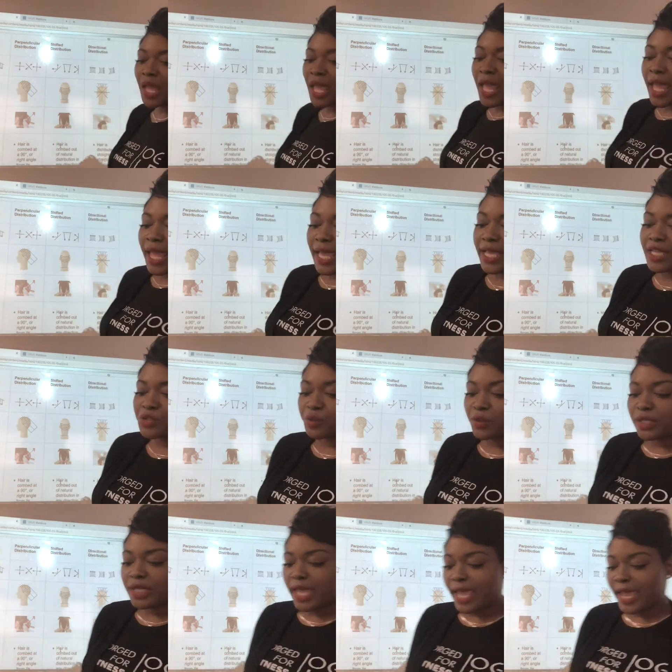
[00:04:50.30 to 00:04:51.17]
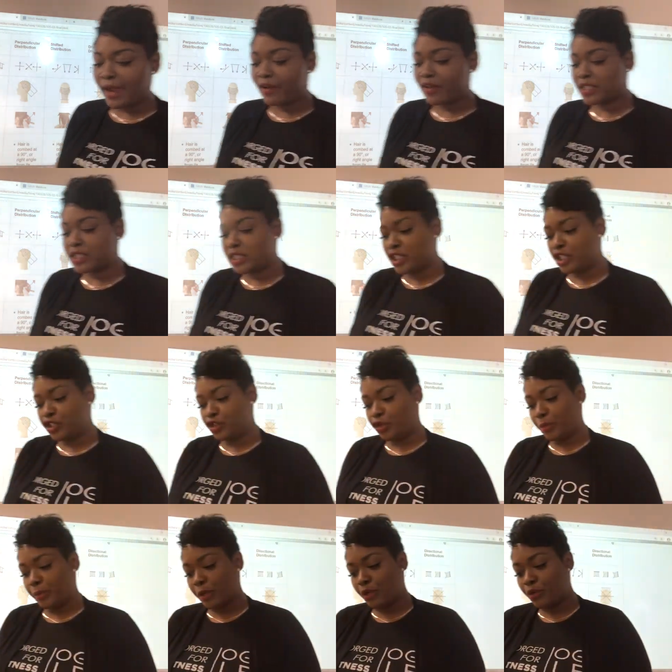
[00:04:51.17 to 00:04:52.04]
is when hair is
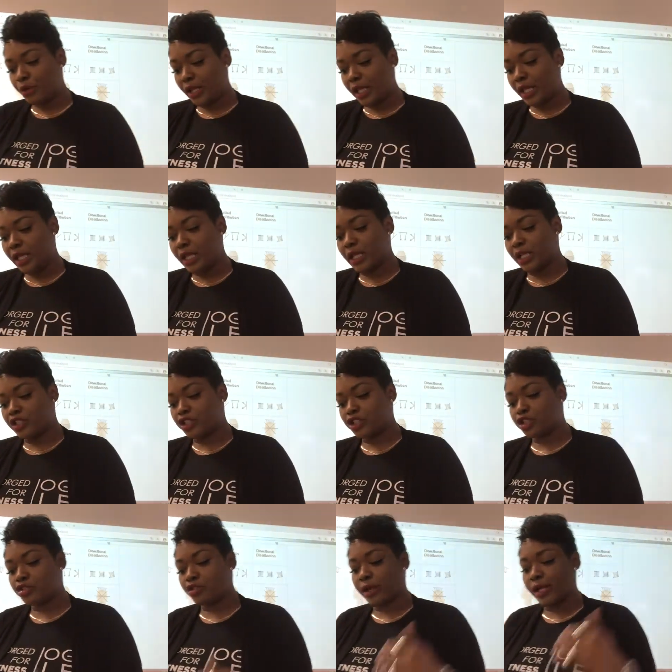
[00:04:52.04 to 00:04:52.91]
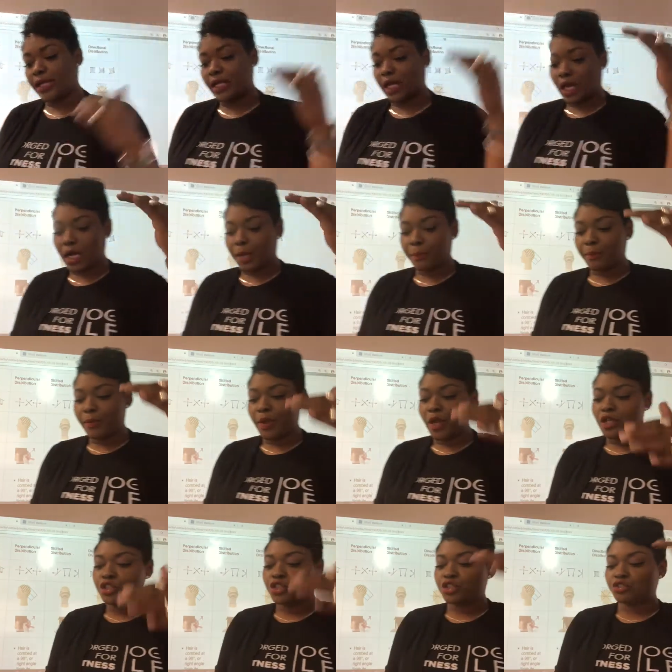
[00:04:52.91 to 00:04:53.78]
distributed straight up,
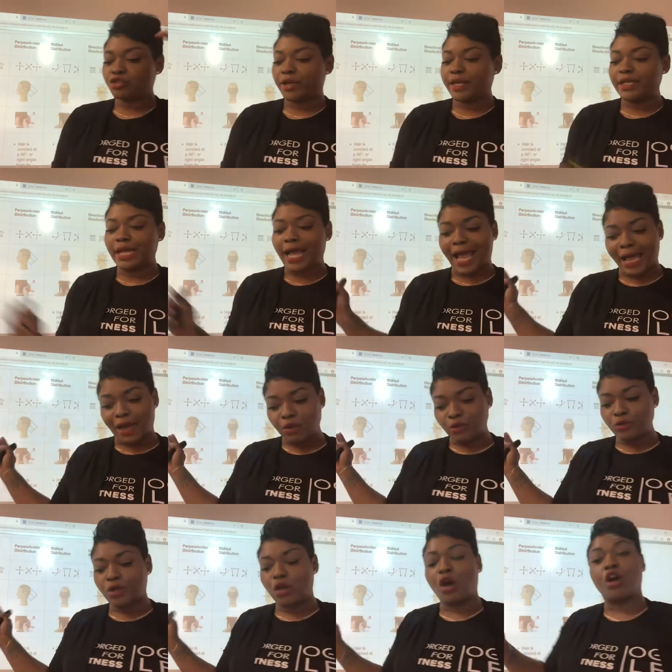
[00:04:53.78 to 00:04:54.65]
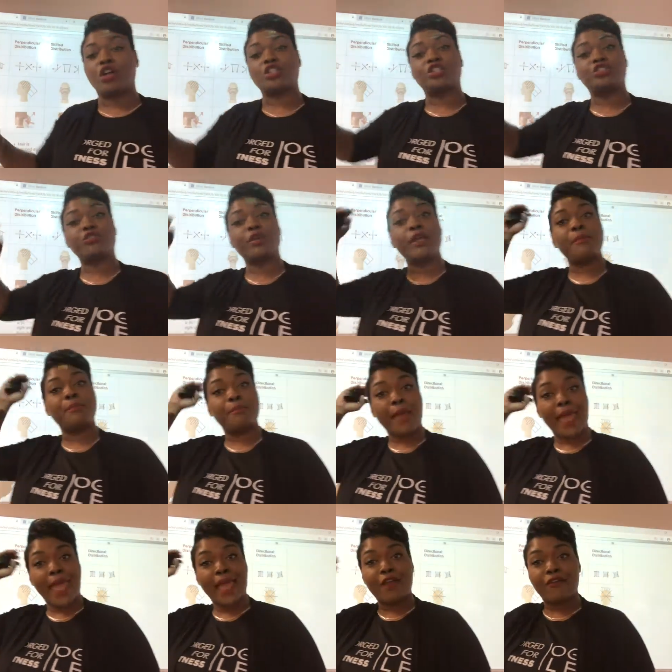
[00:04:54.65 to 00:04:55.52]
straight out, or straight
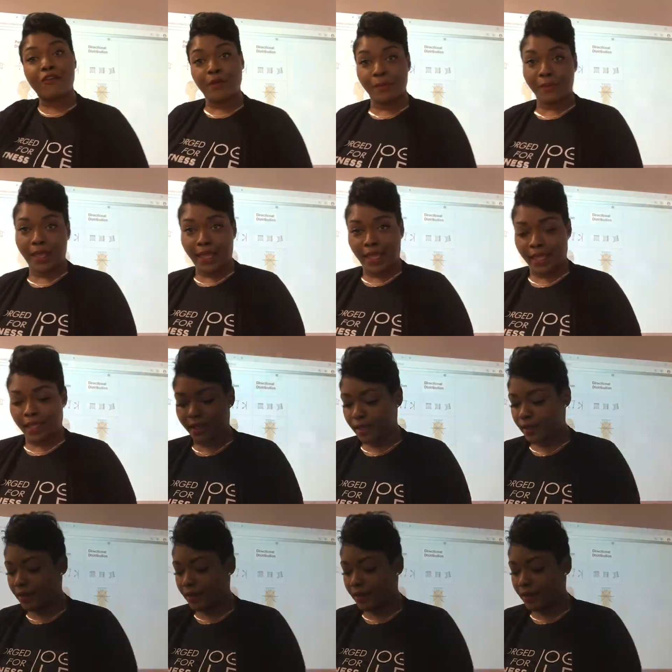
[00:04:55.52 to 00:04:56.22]
back from the head.